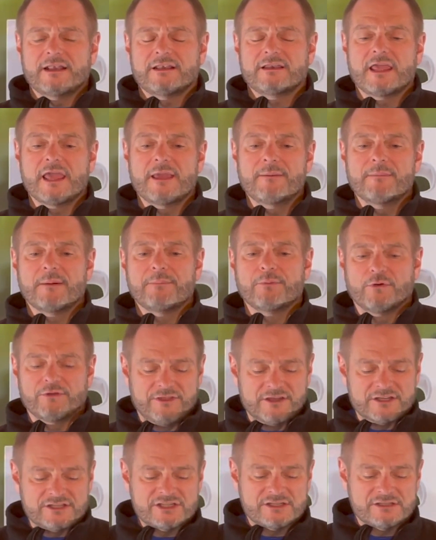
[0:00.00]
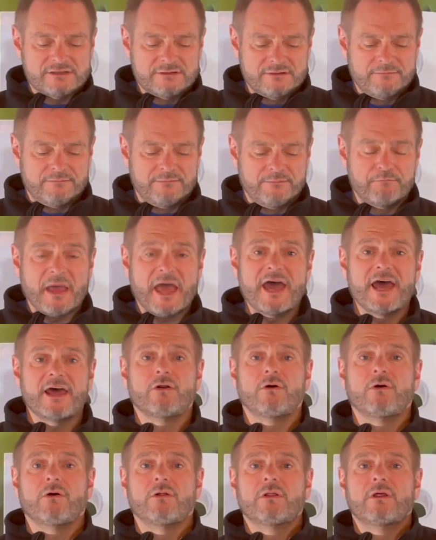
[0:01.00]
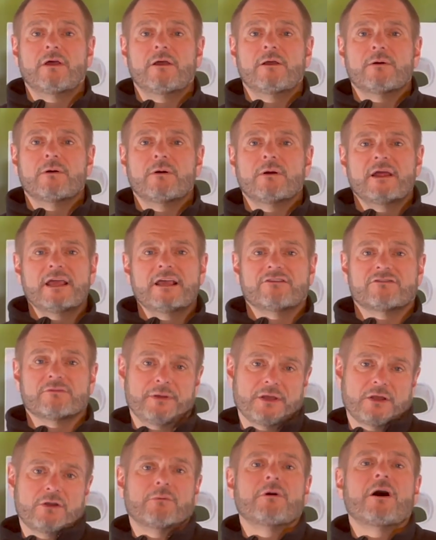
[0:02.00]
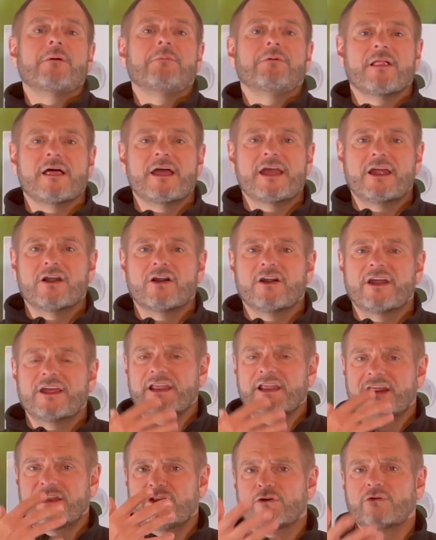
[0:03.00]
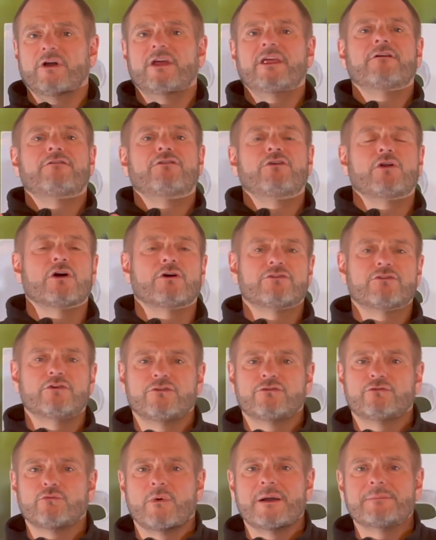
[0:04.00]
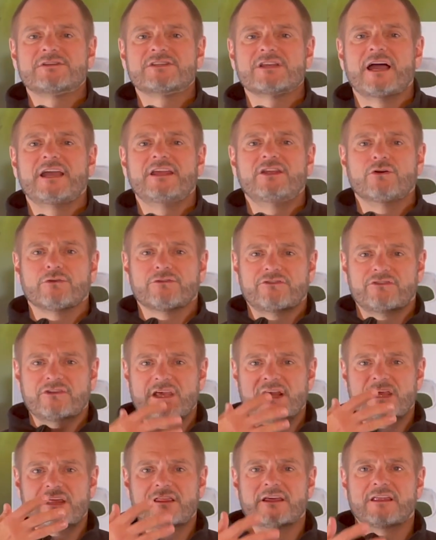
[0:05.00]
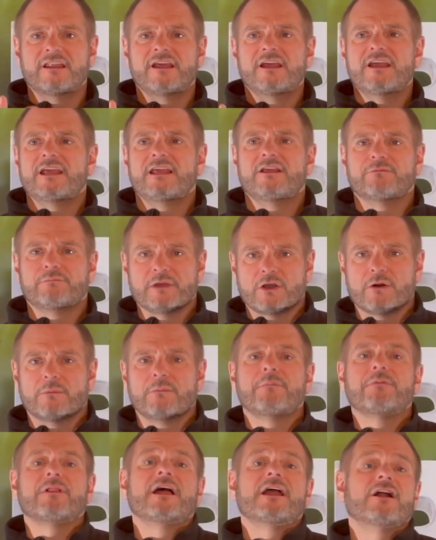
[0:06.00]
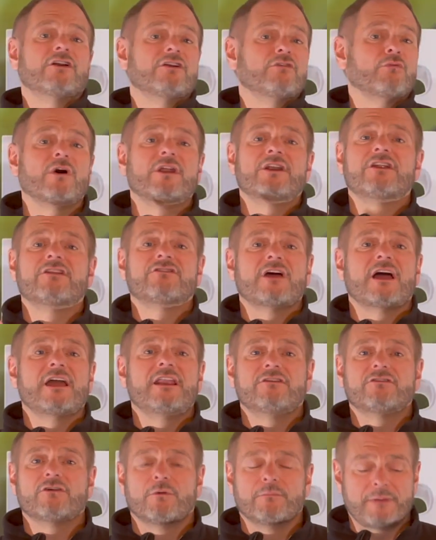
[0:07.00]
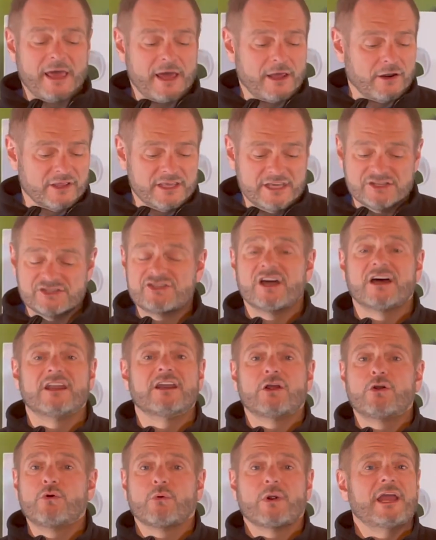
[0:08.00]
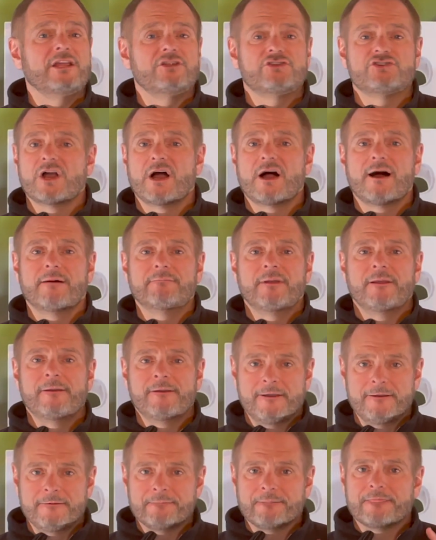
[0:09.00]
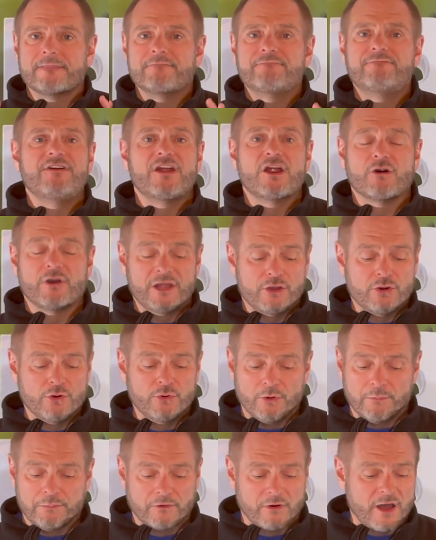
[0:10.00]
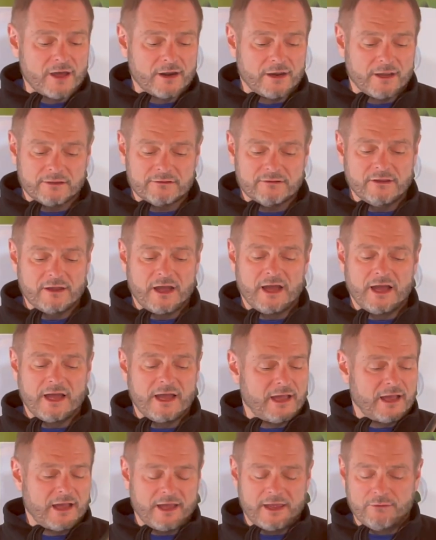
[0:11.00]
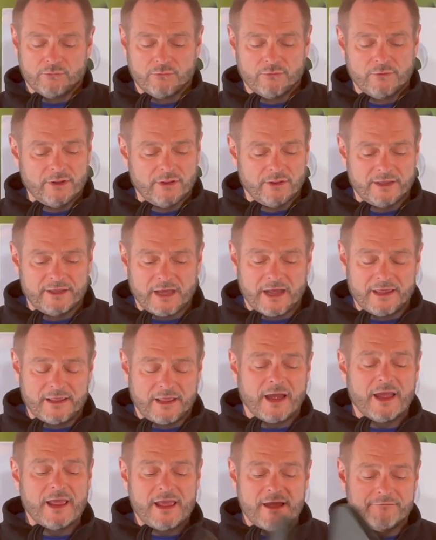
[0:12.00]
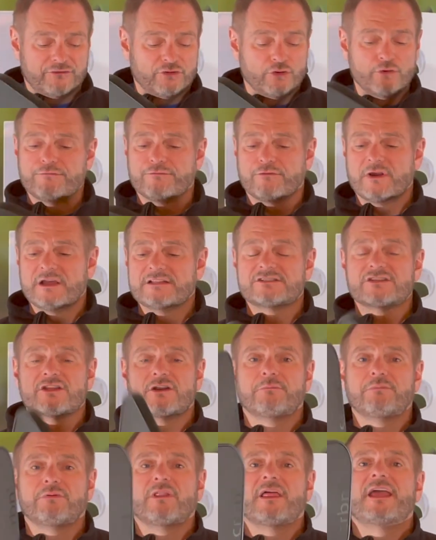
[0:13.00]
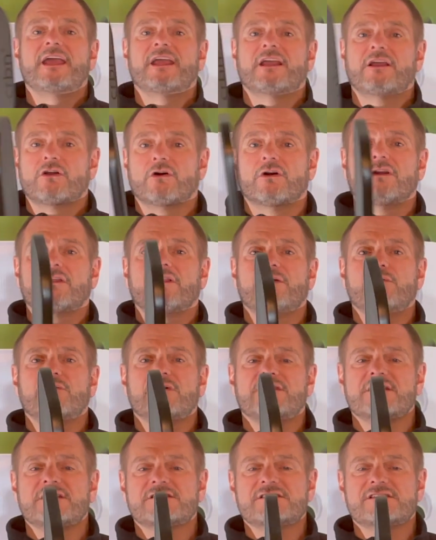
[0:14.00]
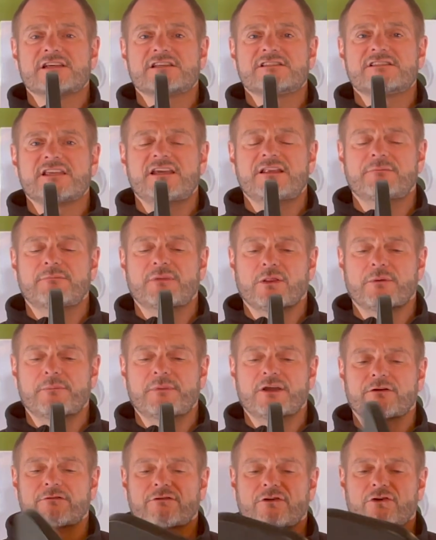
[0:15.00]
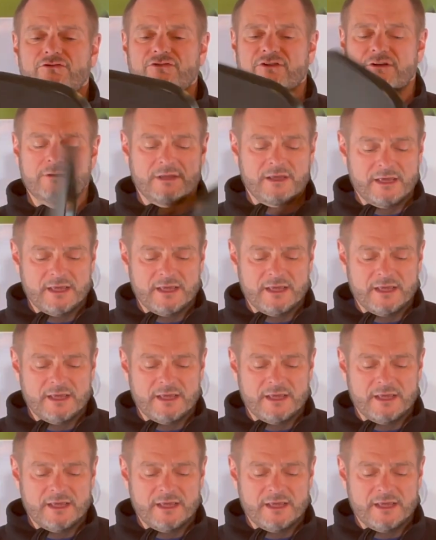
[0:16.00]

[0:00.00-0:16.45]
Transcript: came up with this paddle is a pickleball player, if you go to his website, you'll see that he's a pickleball player and wanted to design his own paddle. He's done a great job. Very cool product. I have two friends that are playing currently with this 16 millimeter version.